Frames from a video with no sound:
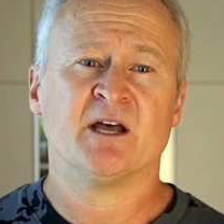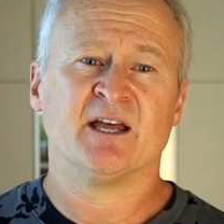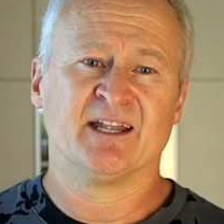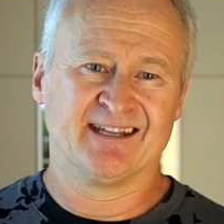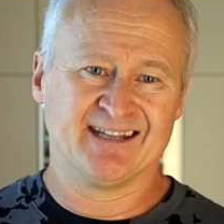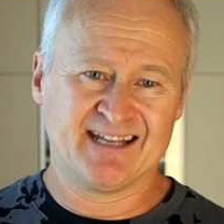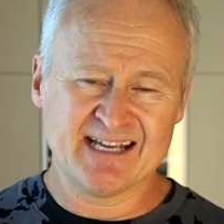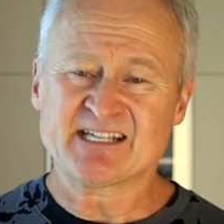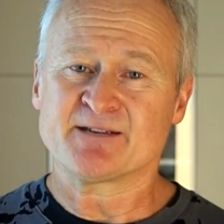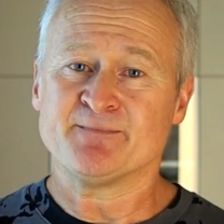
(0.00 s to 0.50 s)

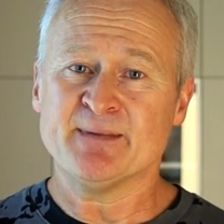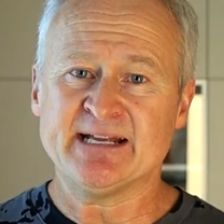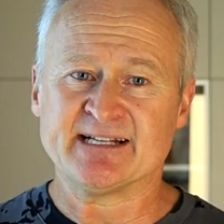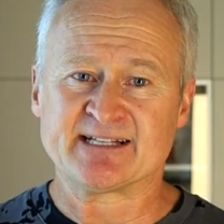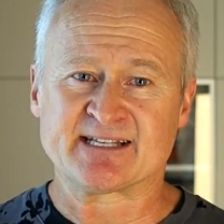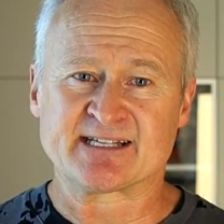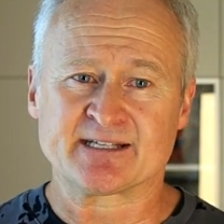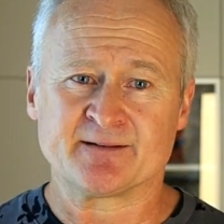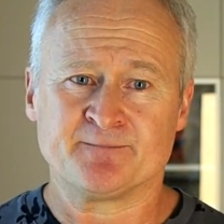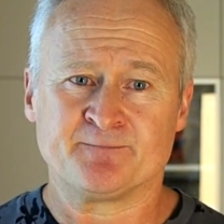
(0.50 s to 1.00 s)
This
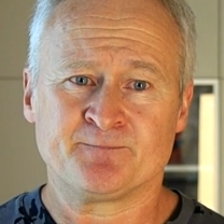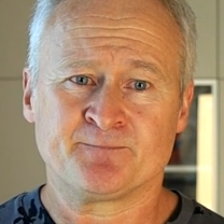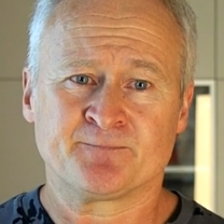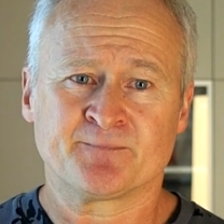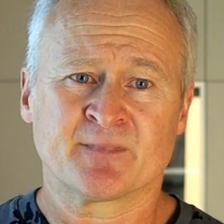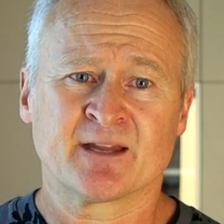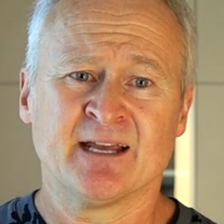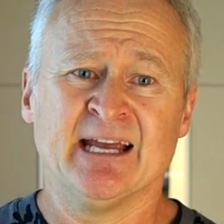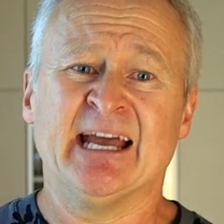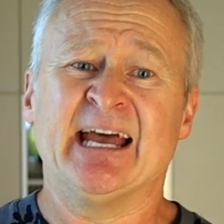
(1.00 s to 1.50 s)

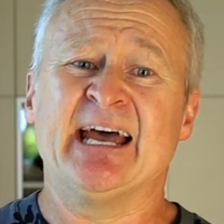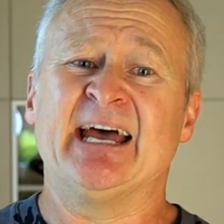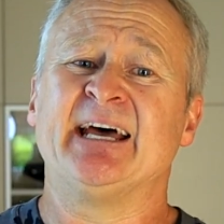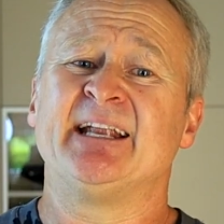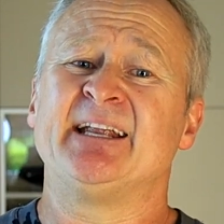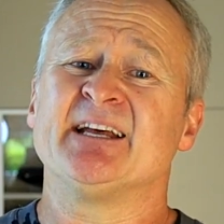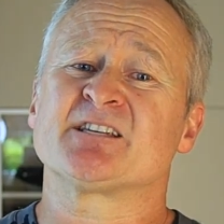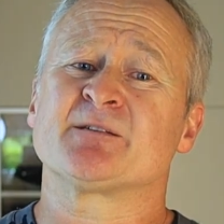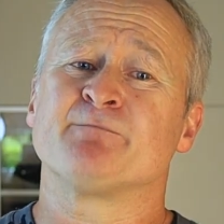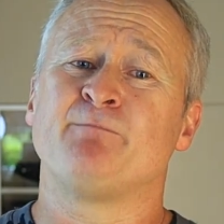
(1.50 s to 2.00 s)
means
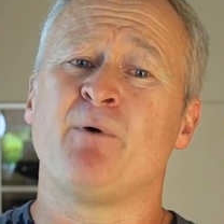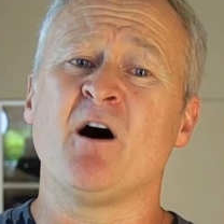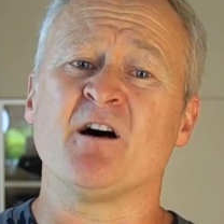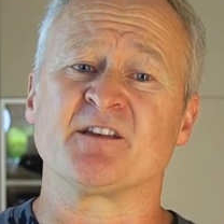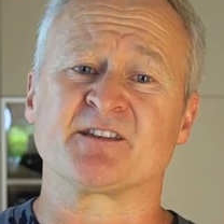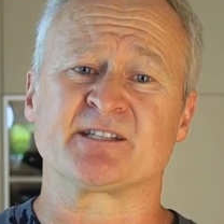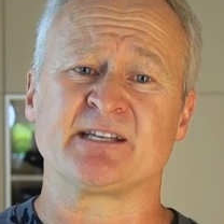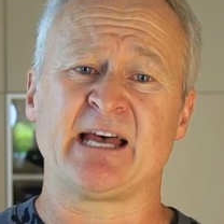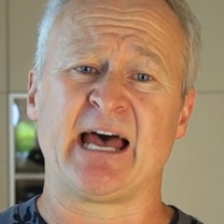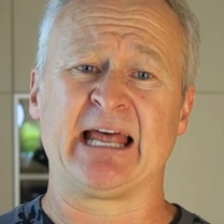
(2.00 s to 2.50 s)
it is
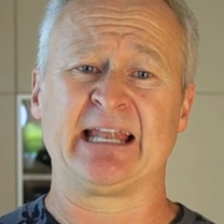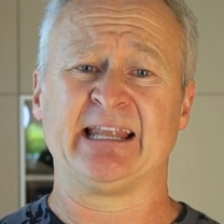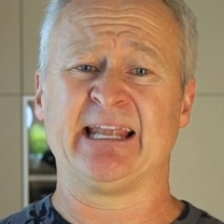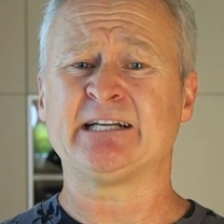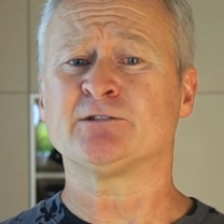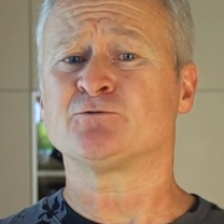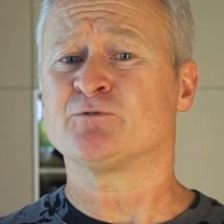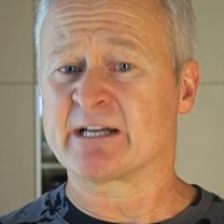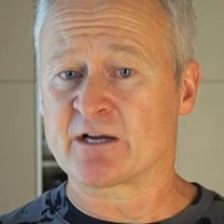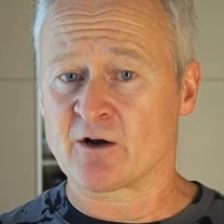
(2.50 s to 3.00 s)
both
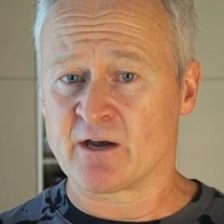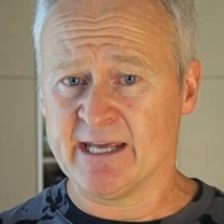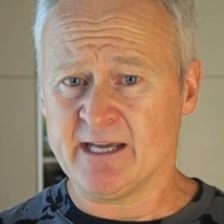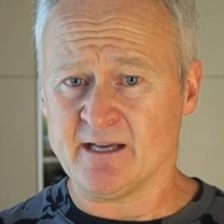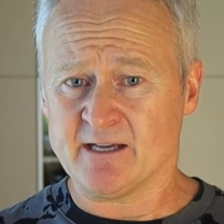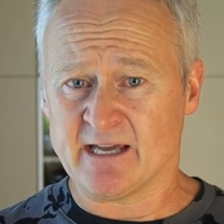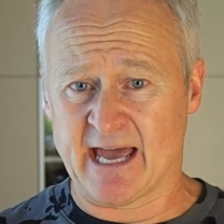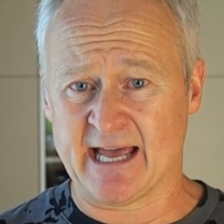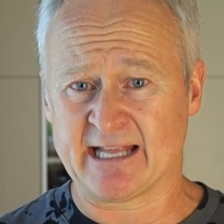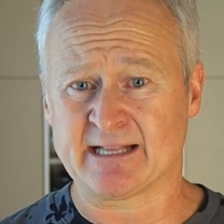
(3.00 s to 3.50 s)

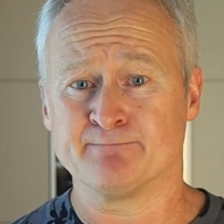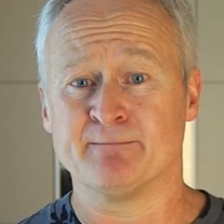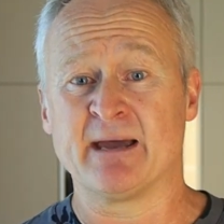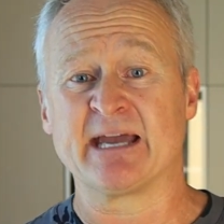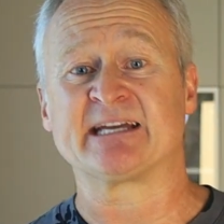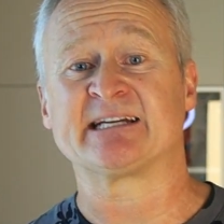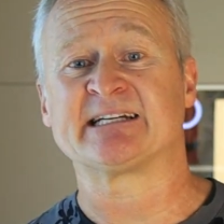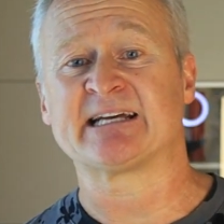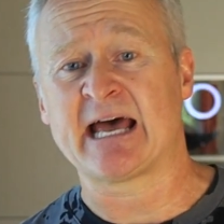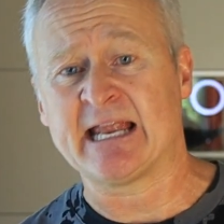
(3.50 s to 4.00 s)
electrically and
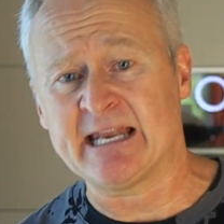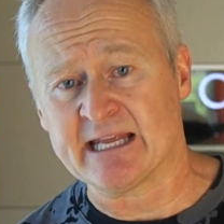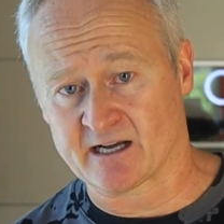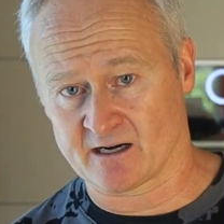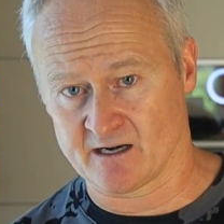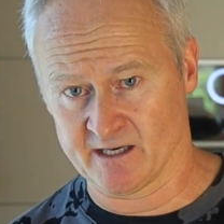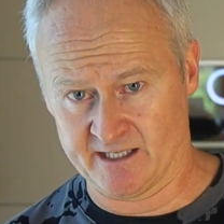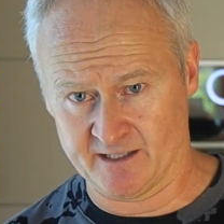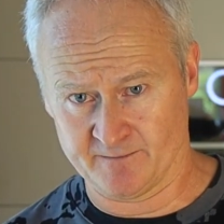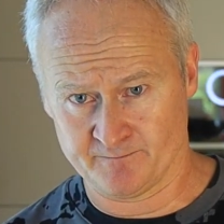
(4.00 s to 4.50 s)

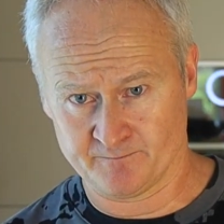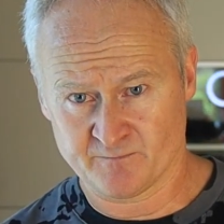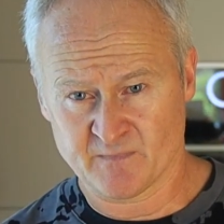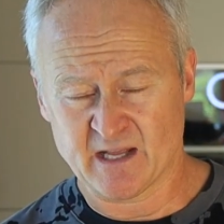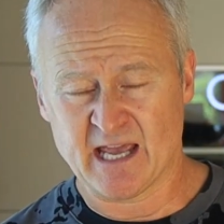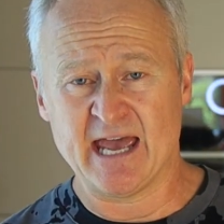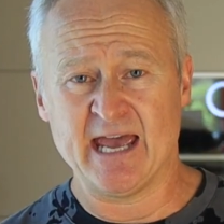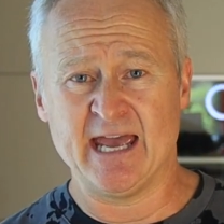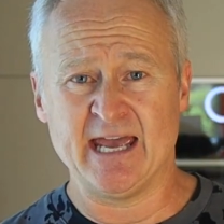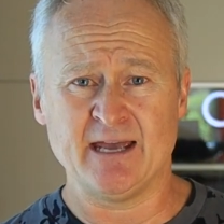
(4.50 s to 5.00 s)
mechanically
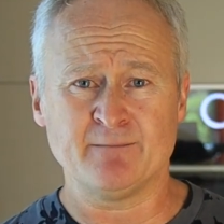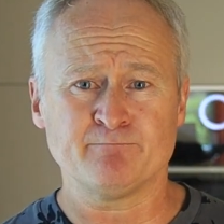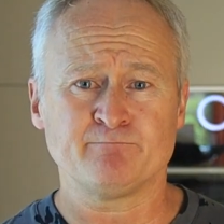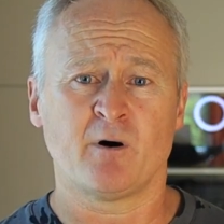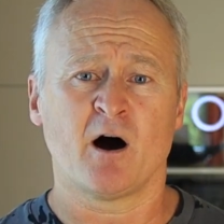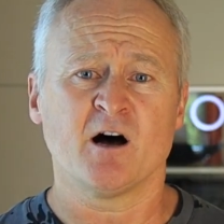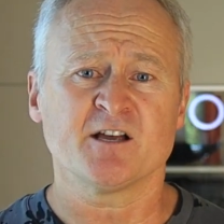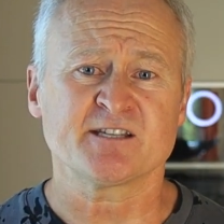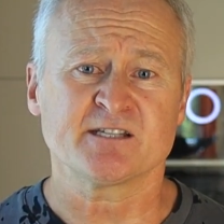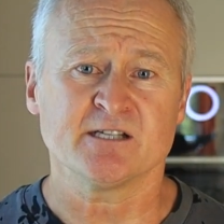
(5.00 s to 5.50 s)

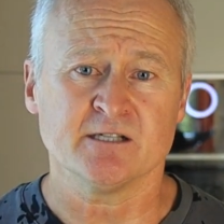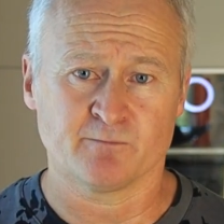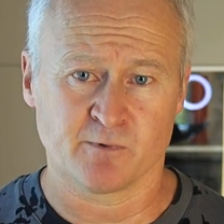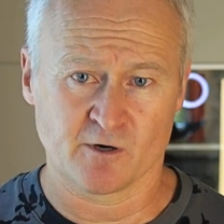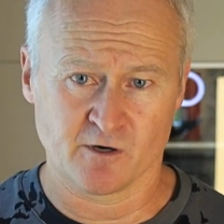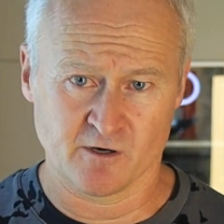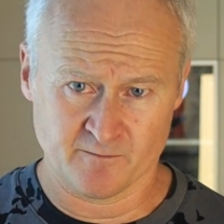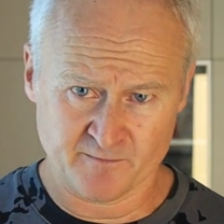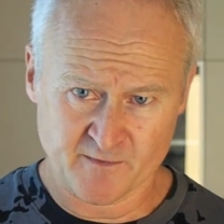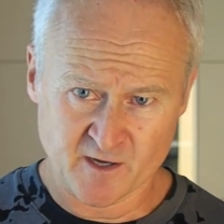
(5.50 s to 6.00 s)

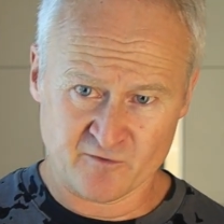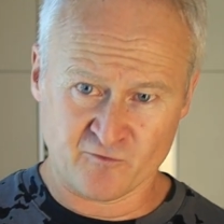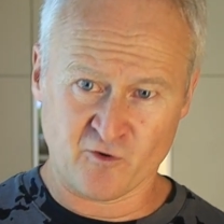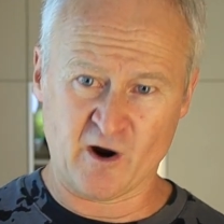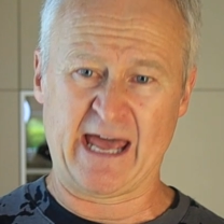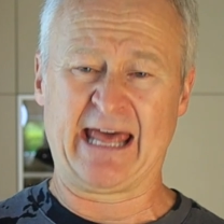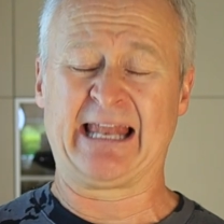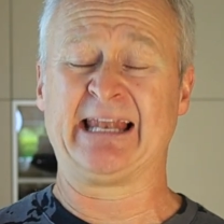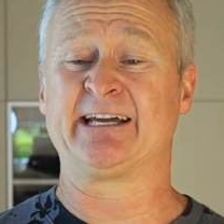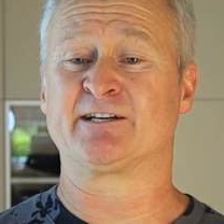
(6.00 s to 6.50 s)
impossible
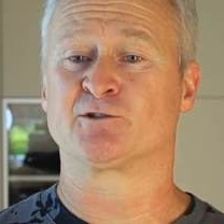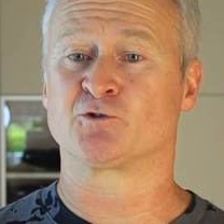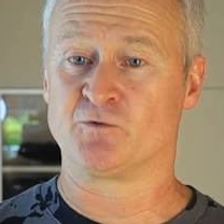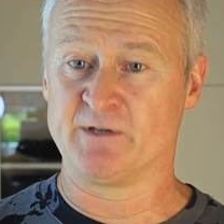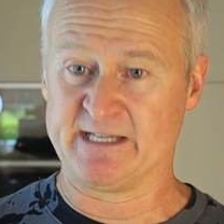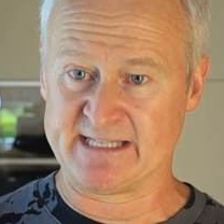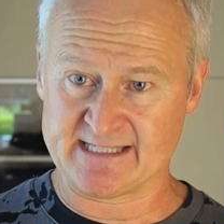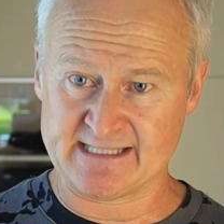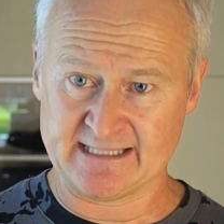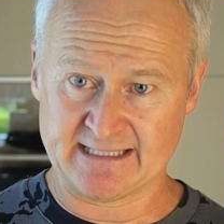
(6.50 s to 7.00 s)
for
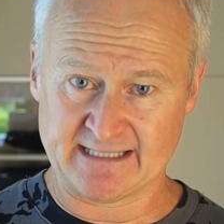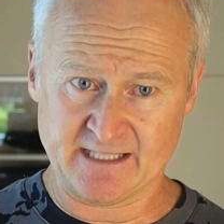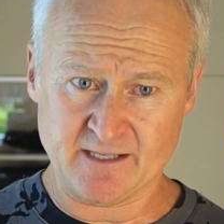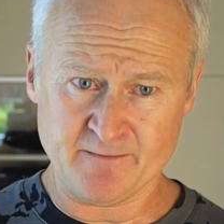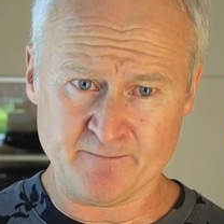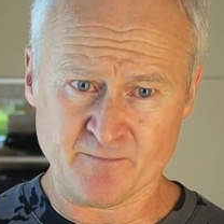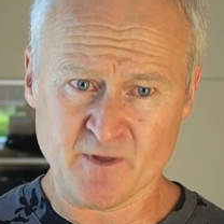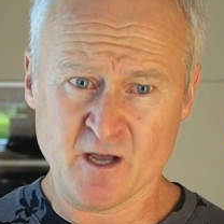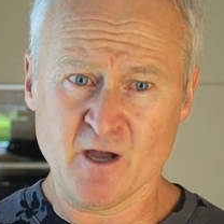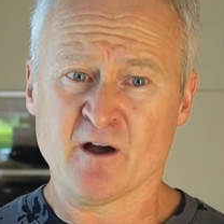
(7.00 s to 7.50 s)

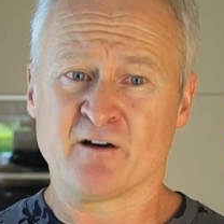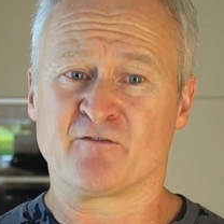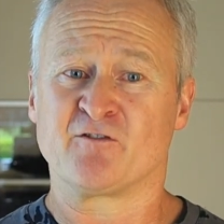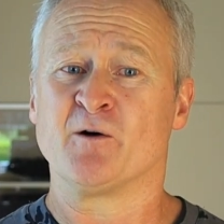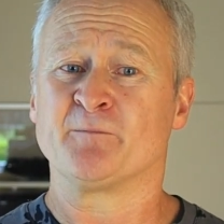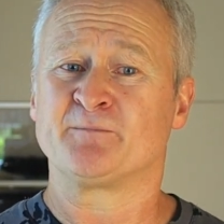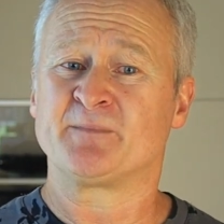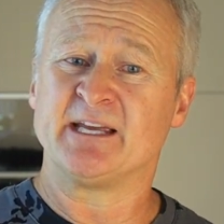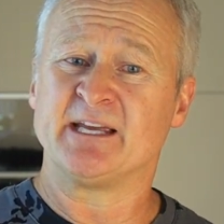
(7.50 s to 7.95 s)
electricity from